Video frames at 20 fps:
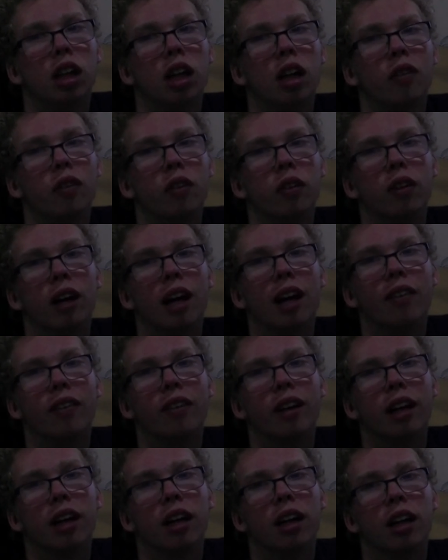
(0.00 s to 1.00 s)
If you
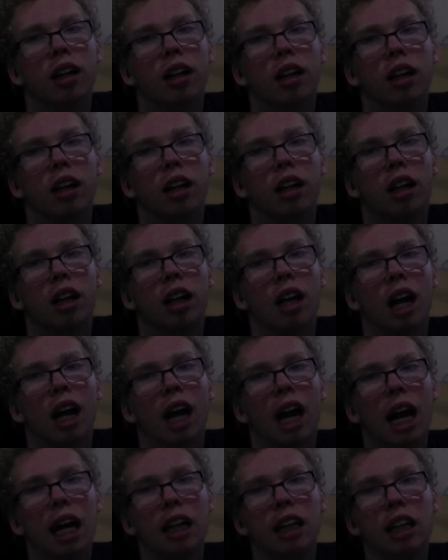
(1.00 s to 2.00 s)
have
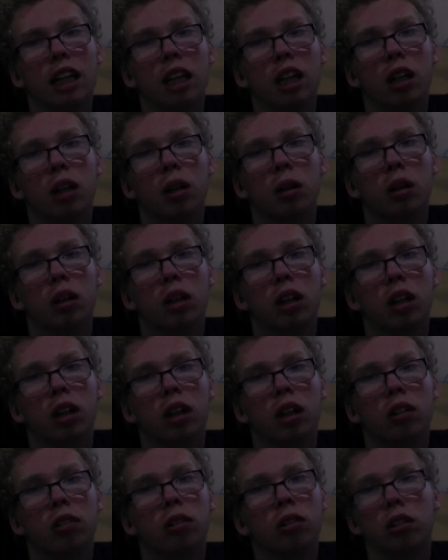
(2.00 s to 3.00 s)
any
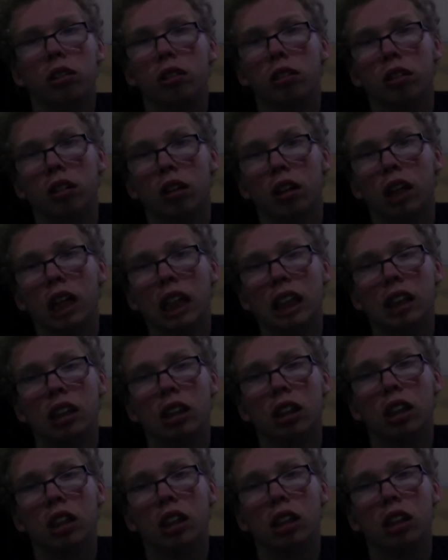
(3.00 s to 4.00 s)

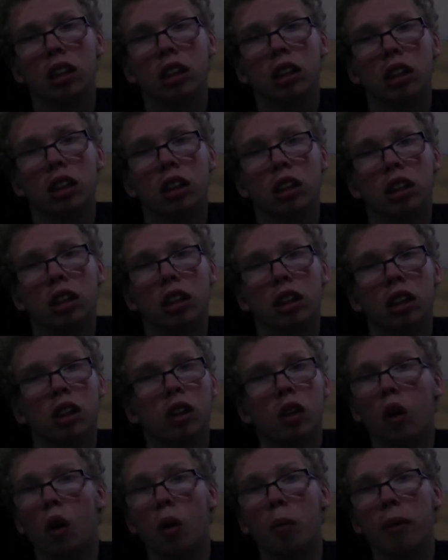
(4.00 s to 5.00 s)
questions,
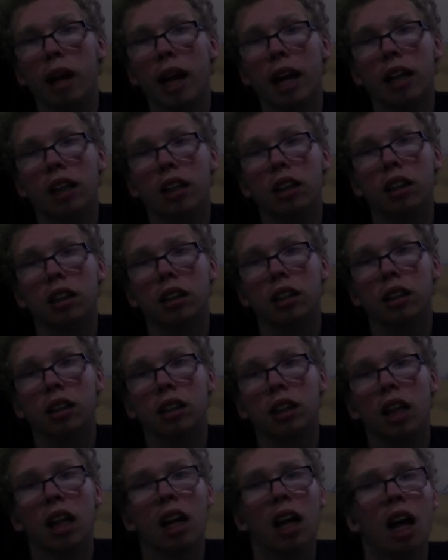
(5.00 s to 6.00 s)

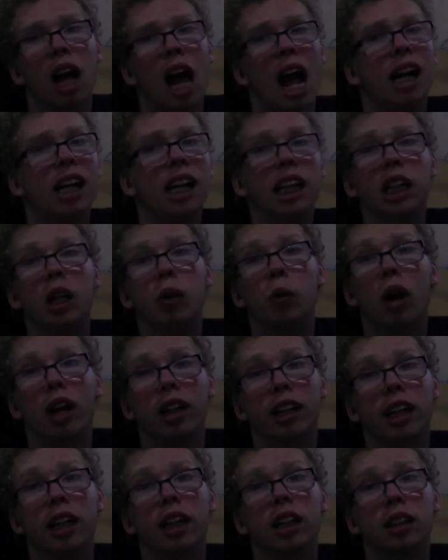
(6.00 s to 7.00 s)
comments, any new
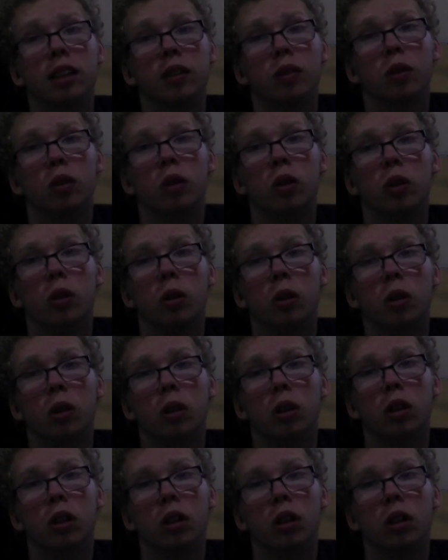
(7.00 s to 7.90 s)
ideas for